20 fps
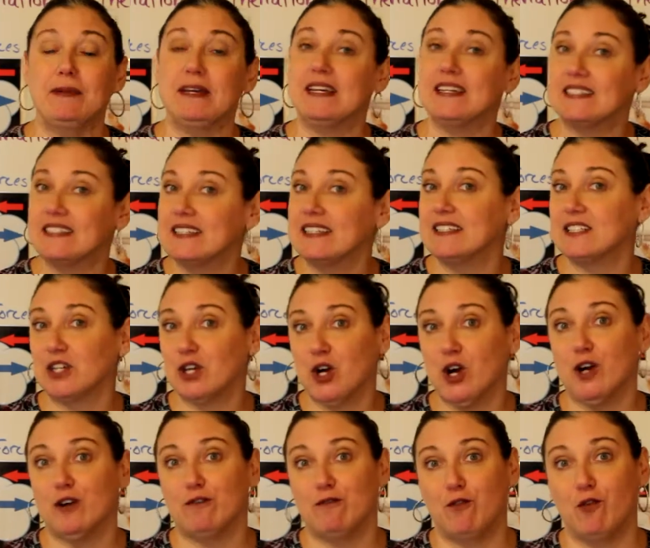because this
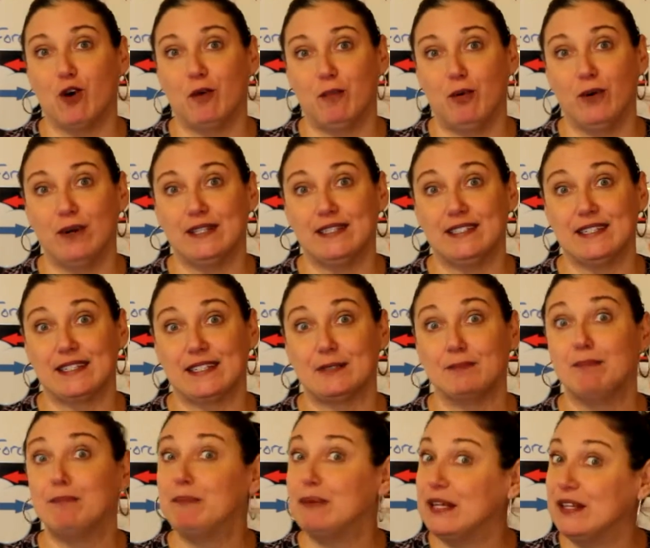occurred 4.6
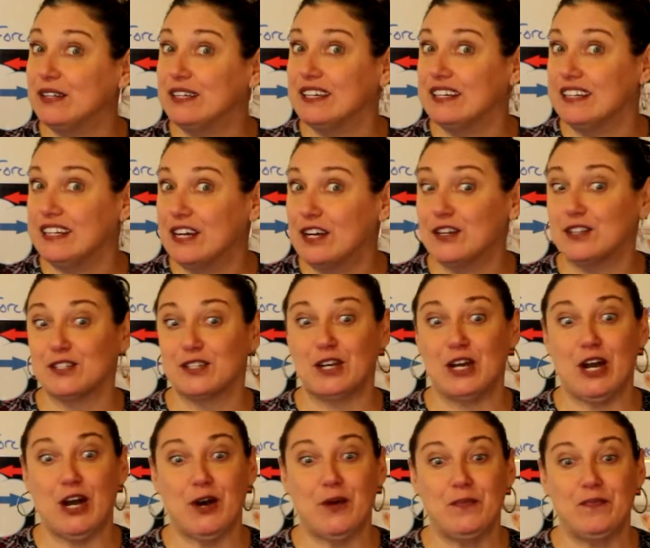billion years
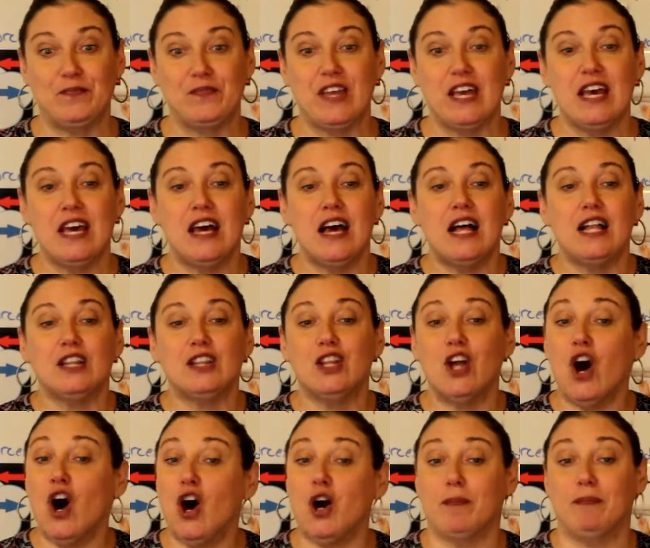ago,
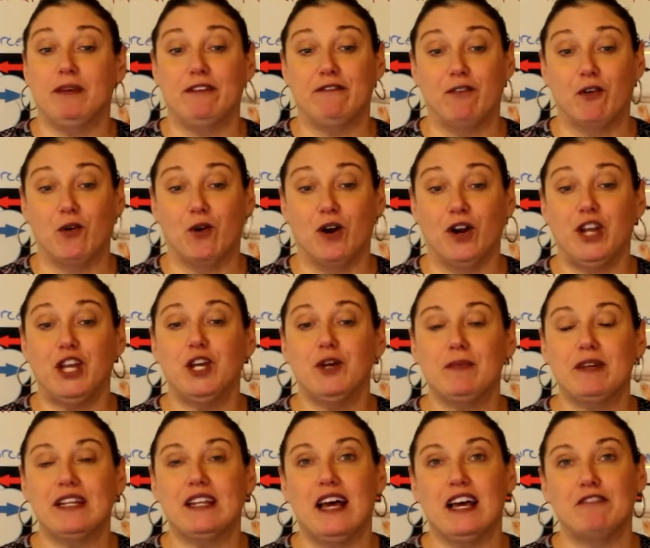long before
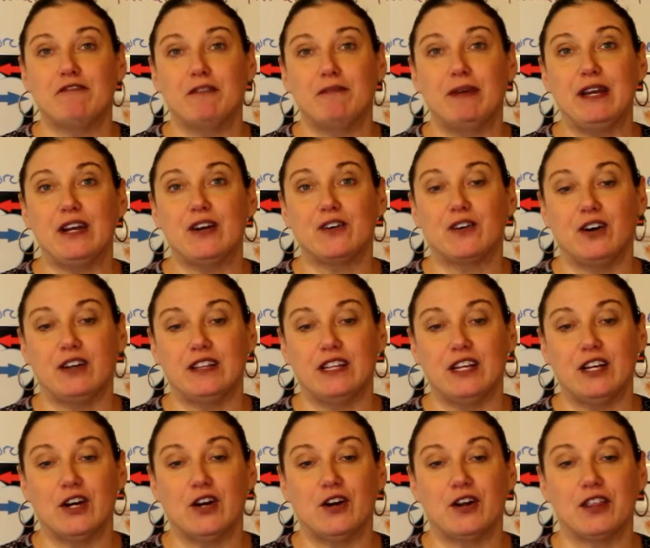human life appeared on
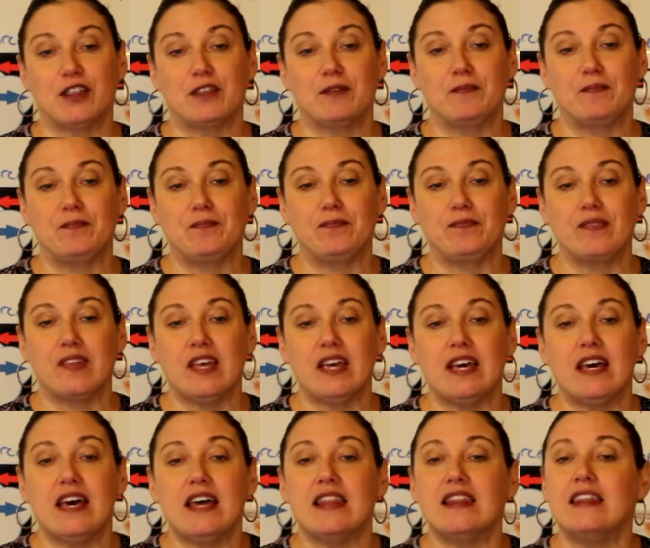the Earth.
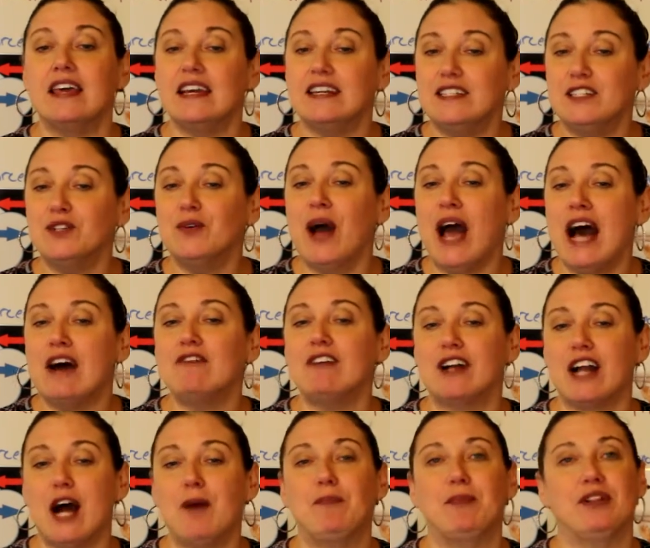They do have
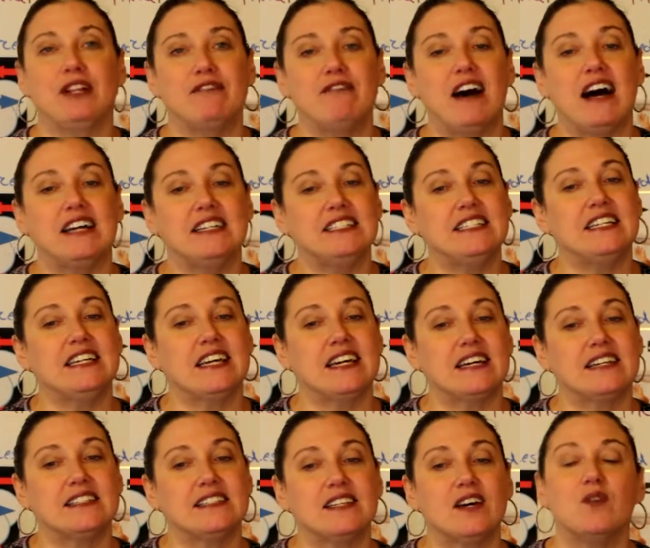a couple of
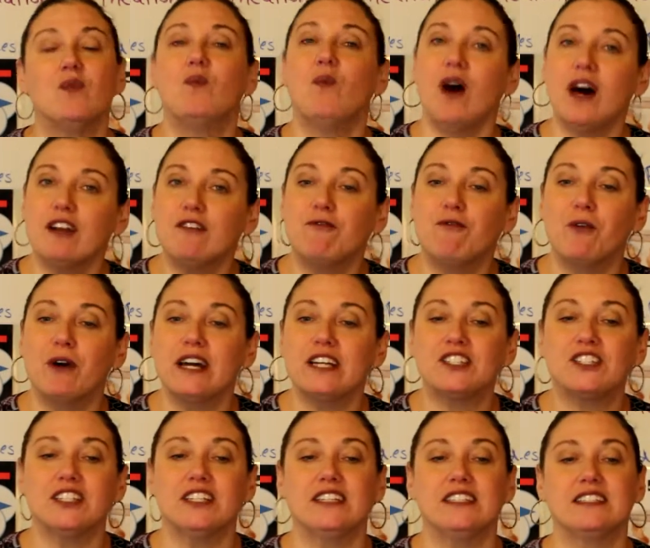ideas, one of
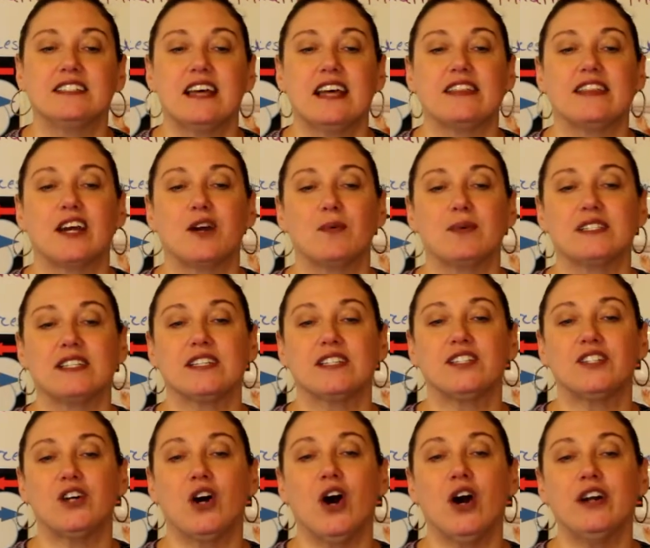which is that there was a
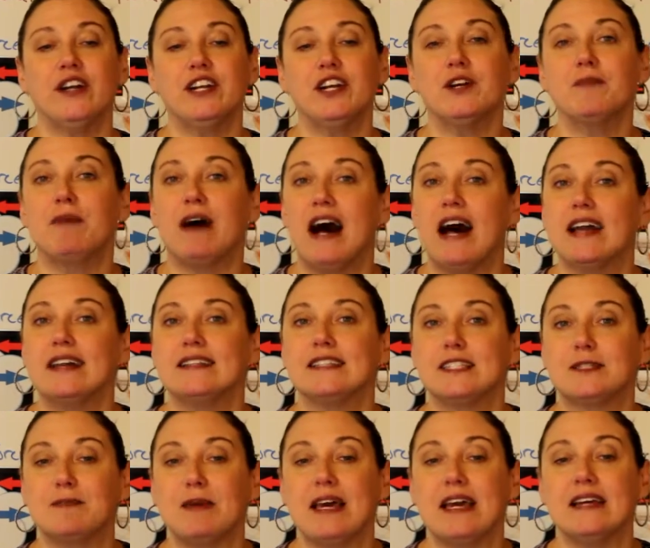star nearby in
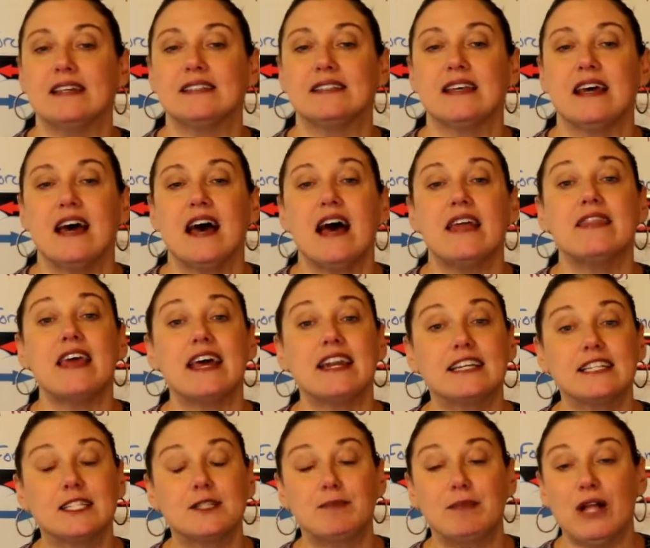space that
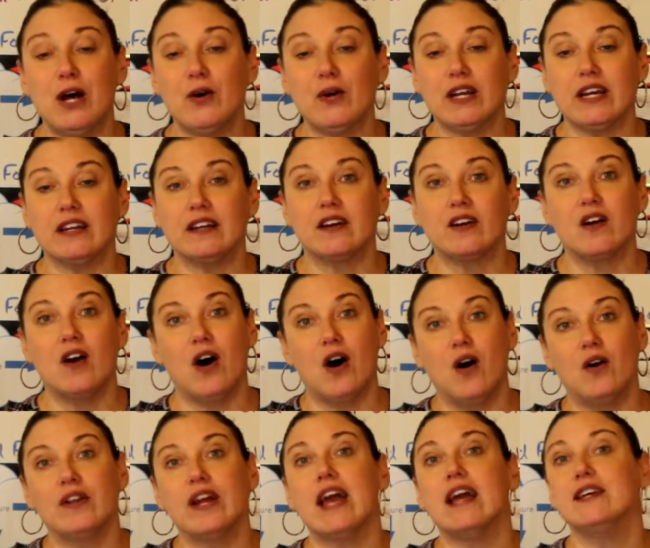exploded
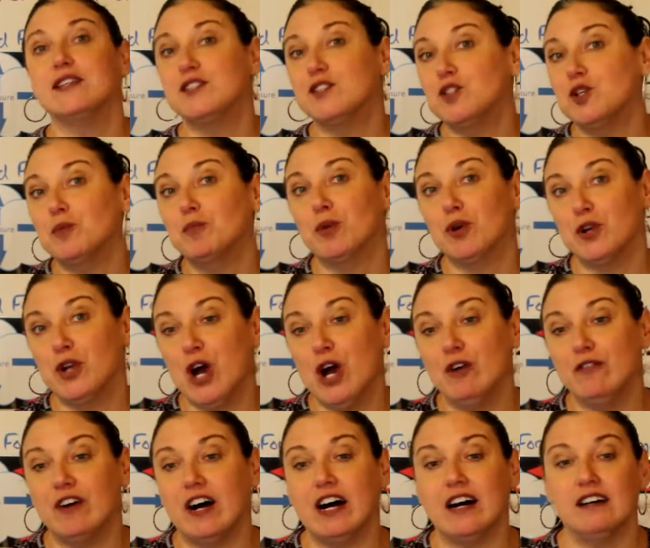called a
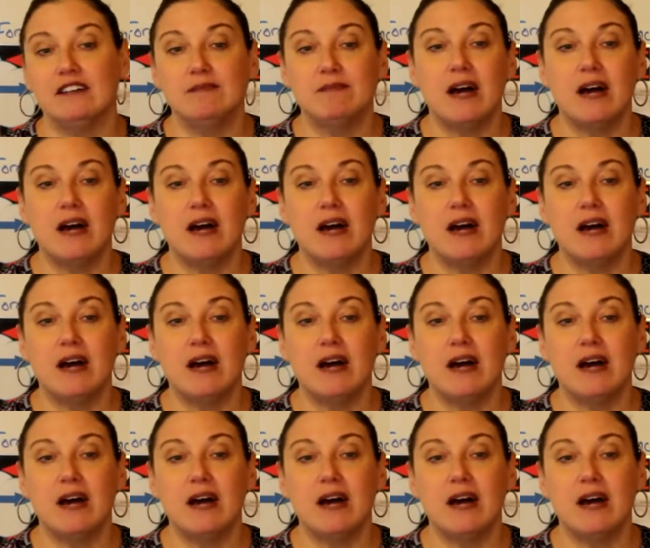supernova.